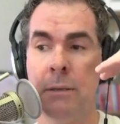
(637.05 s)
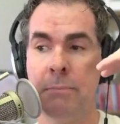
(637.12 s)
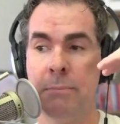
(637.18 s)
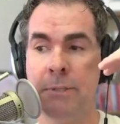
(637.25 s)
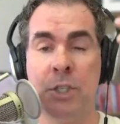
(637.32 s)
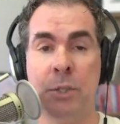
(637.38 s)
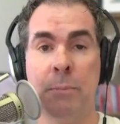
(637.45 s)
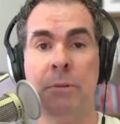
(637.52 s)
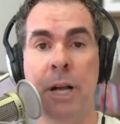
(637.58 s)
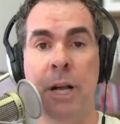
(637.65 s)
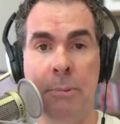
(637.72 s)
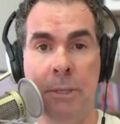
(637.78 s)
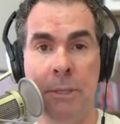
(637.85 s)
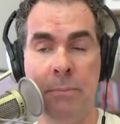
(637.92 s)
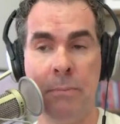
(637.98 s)
Potential
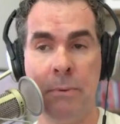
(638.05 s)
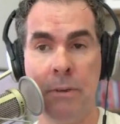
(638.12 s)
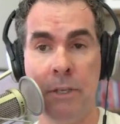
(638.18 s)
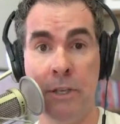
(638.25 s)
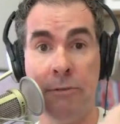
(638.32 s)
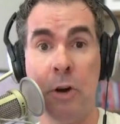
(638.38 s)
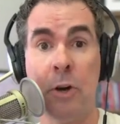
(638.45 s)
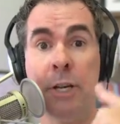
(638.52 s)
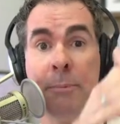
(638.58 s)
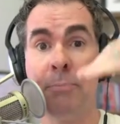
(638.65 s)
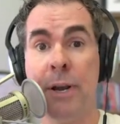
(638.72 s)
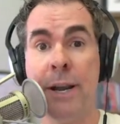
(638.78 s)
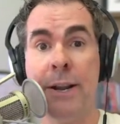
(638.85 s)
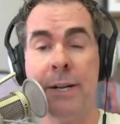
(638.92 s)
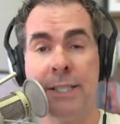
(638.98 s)
problem. You've already
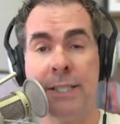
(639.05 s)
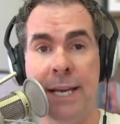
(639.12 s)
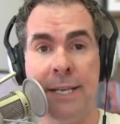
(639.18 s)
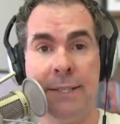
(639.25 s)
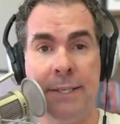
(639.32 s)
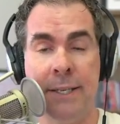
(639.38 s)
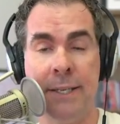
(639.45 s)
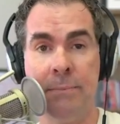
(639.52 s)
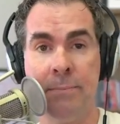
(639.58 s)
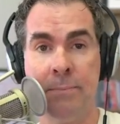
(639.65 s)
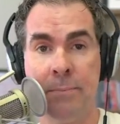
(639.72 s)
prioritized it.